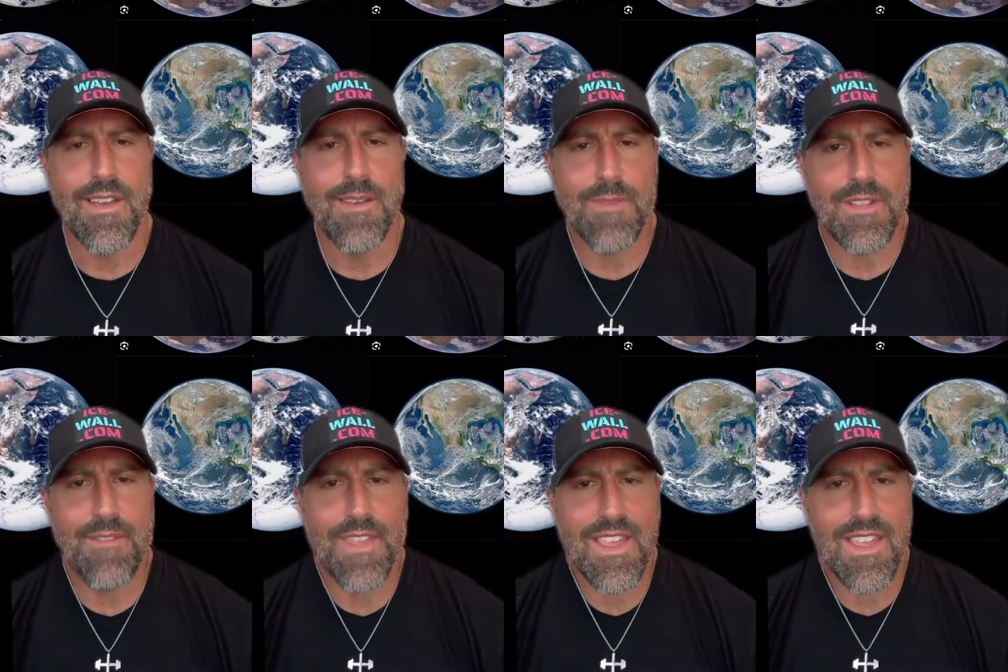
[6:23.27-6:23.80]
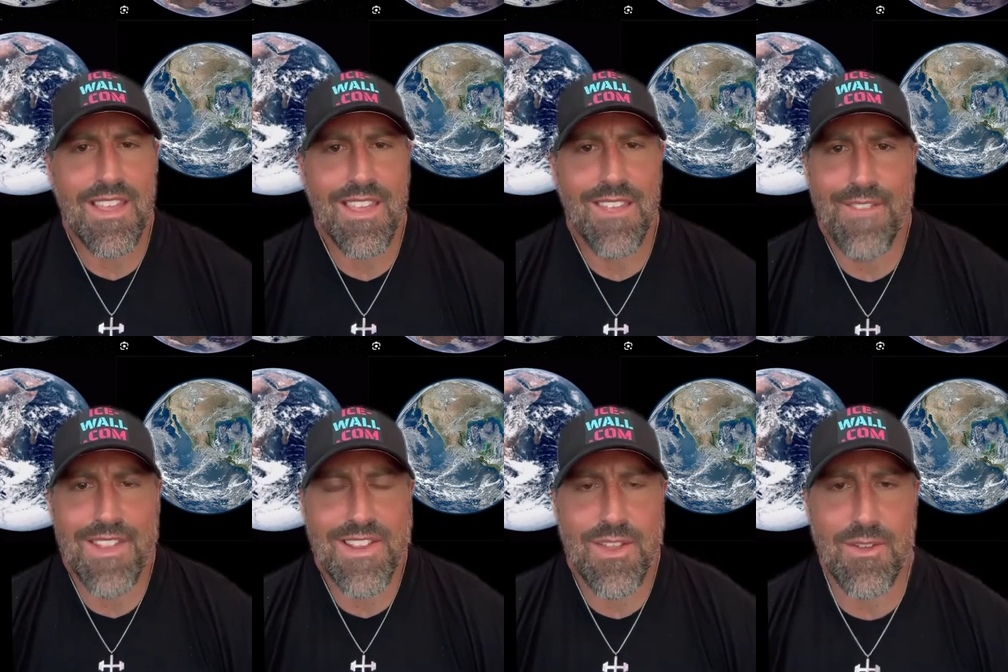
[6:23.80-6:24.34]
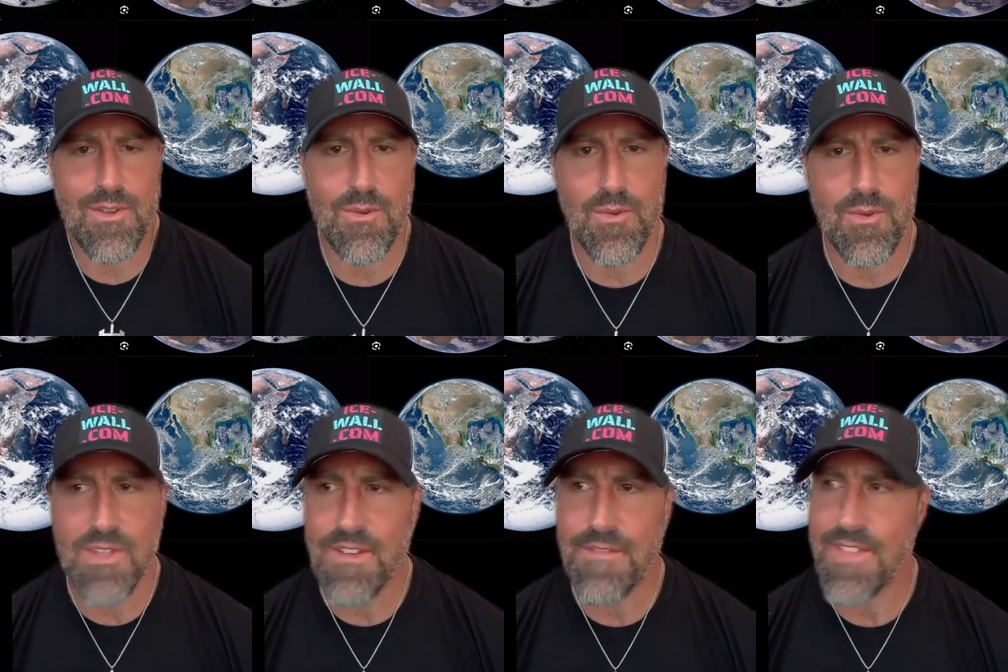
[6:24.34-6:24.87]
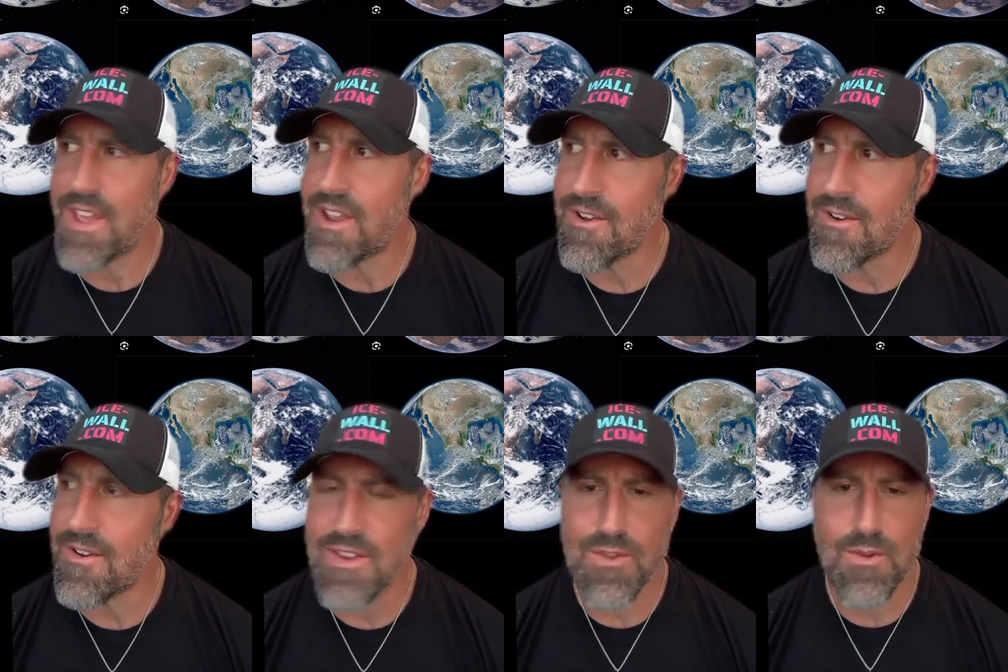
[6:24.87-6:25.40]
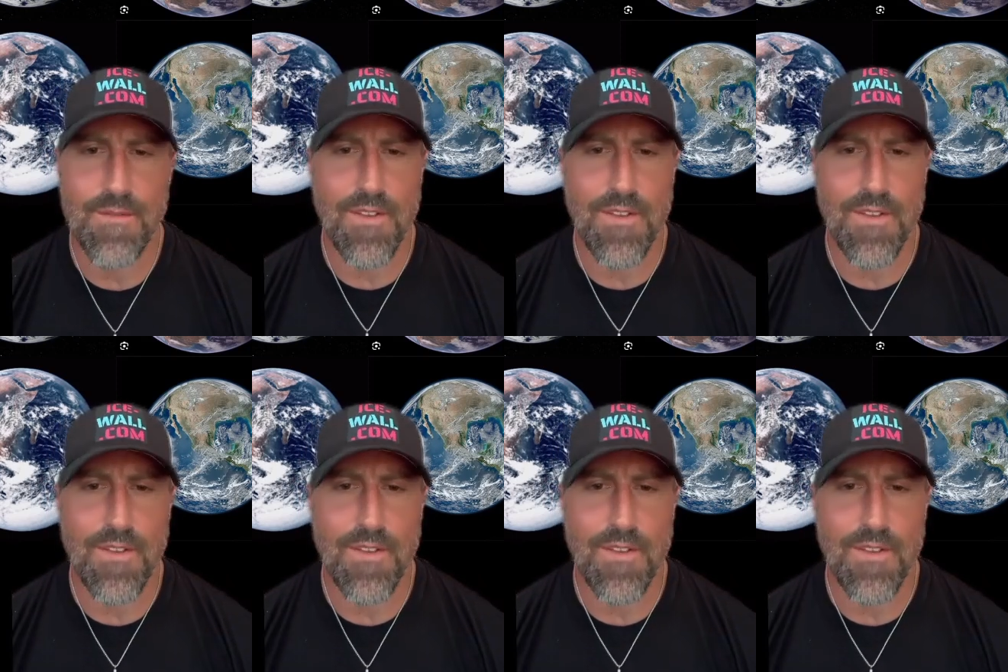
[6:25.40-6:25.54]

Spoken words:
But if they can convince you live there and you